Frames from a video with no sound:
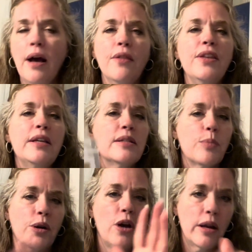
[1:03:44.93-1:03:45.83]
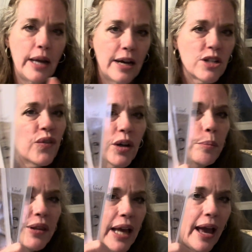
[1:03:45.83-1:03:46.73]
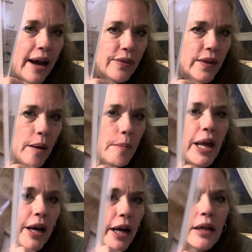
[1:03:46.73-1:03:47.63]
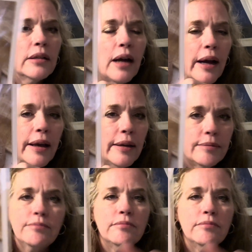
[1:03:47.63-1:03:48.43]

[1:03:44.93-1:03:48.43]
These were not Nashville, but they had them, and I